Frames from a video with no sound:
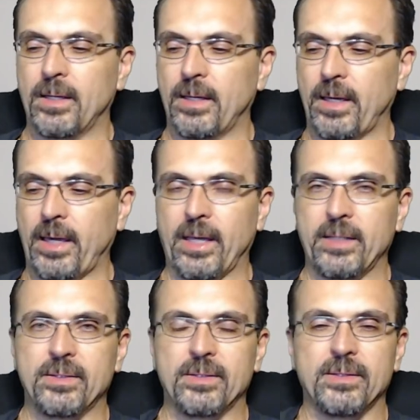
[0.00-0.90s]

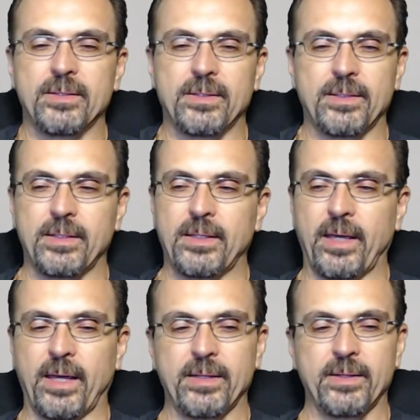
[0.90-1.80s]
And
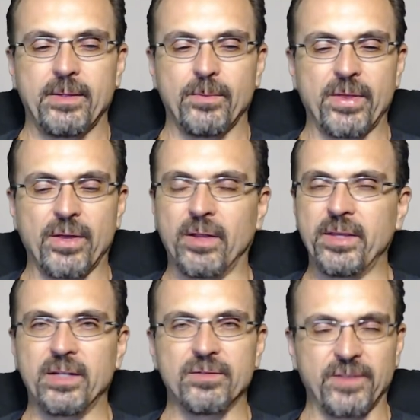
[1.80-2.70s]
with all the
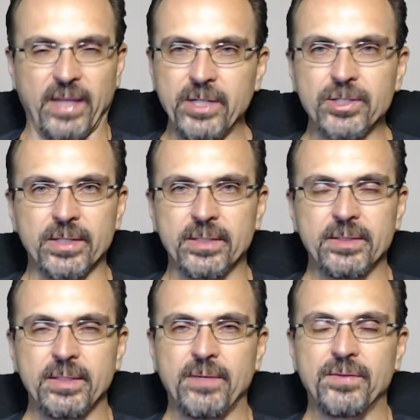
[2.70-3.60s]
inflation,
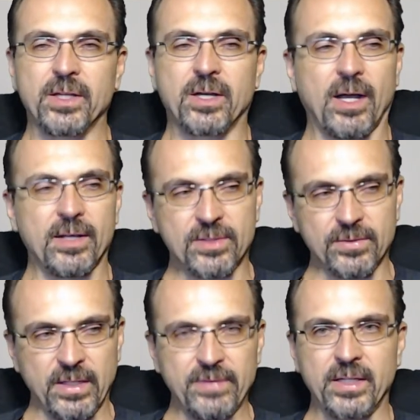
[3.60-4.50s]
even the cost of
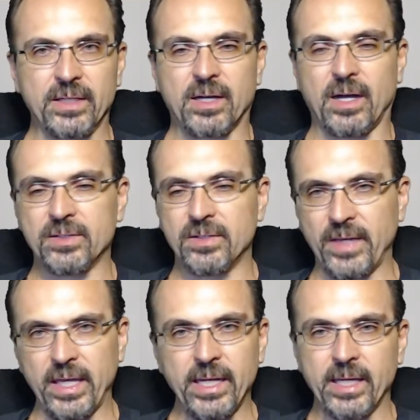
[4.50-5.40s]
living, the cost of
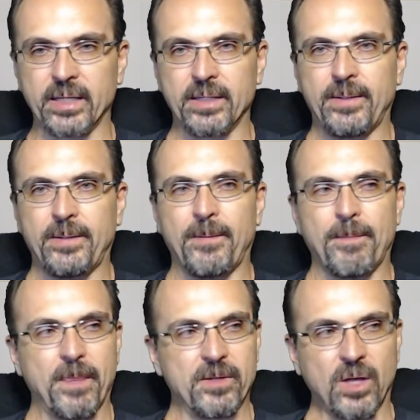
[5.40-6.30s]
eating
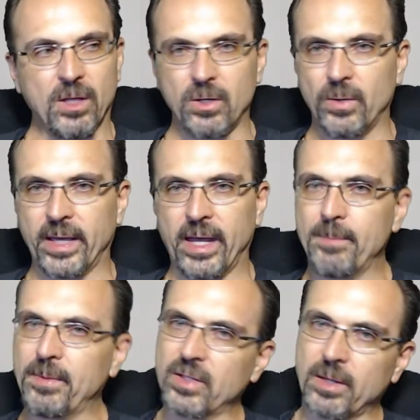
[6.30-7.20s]
is all going up
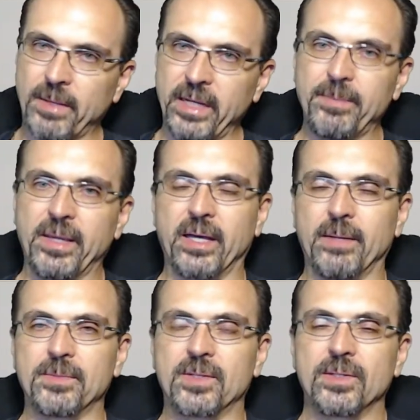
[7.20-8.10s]
as our money
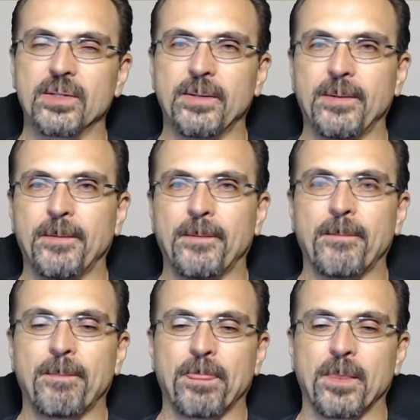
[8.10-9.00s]
becomes
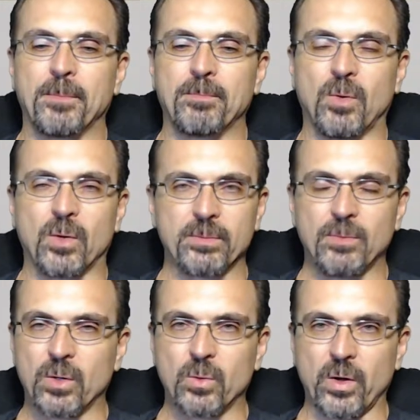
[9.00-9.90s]
more and
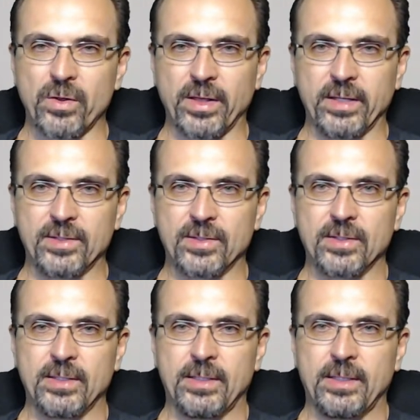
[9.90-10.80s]
more worthless.
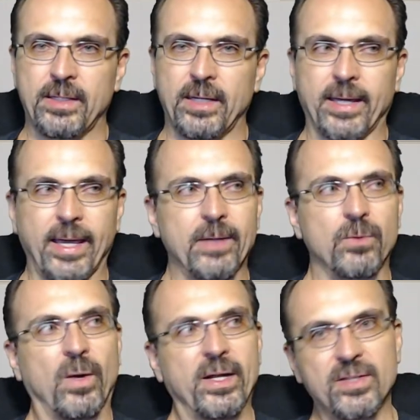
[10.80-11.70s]
Again,
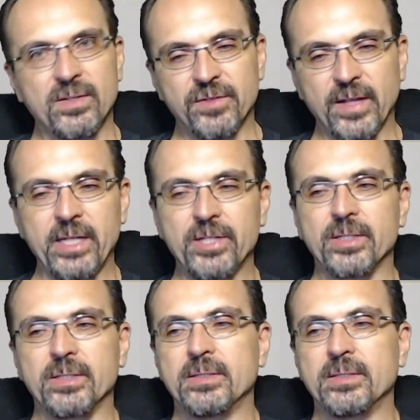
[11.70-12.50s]
what is inflation?